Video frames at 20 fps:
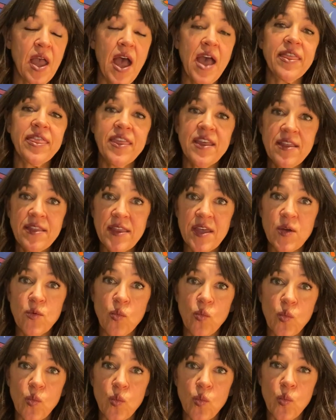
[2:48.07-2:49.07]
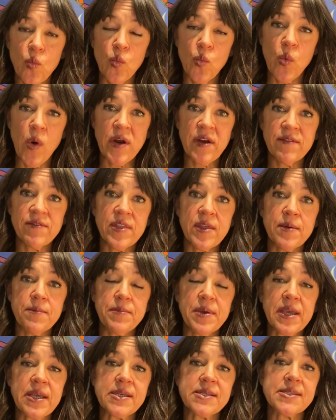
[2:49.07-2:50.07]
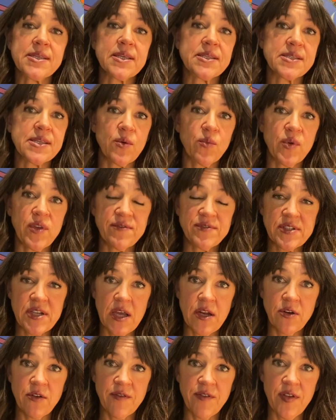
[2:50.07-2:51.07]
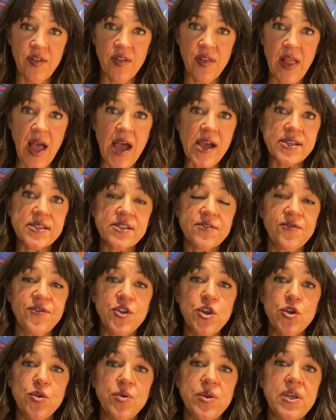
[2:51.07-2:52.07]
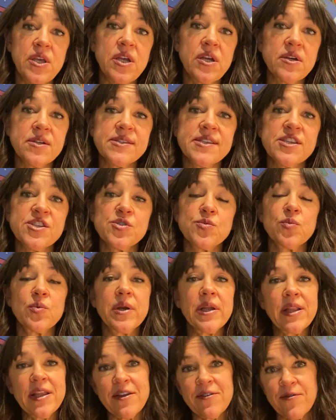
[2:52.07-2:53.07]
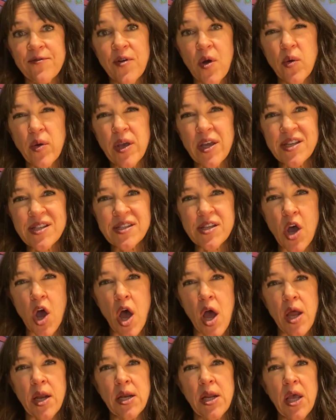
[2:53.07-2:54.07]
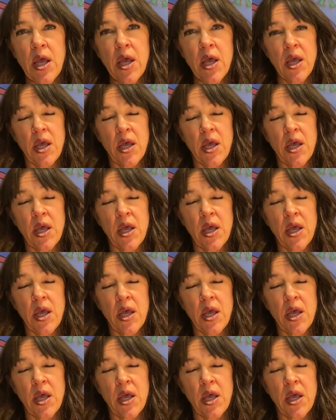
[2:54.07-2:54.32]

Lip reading: I think that one of the biggest things that we've done over the last few years is really focus on,